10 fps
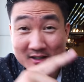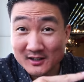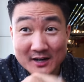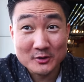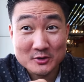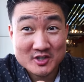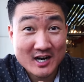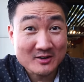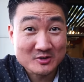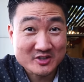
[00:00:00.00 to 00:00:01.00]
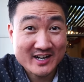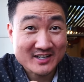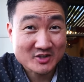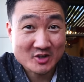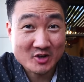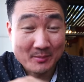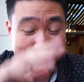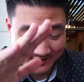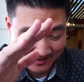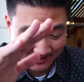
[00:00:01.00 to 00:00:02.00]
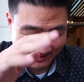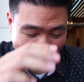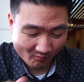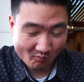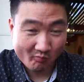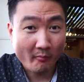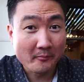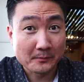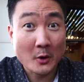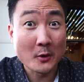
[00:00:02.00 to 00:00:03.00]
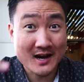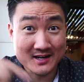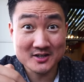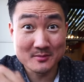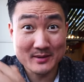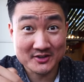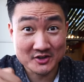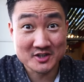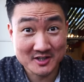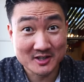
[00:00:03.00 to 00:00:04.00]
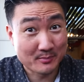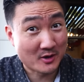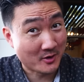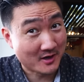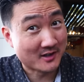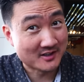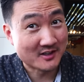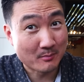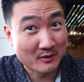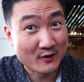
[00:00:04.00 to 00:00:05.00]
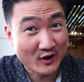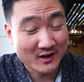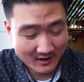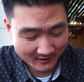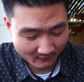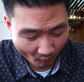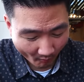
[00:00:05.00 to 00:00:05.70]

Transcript: in a lot of those taco stands too. I'm not kidding. Oh yeah, I could come back. Just eat the birria and the buffet line.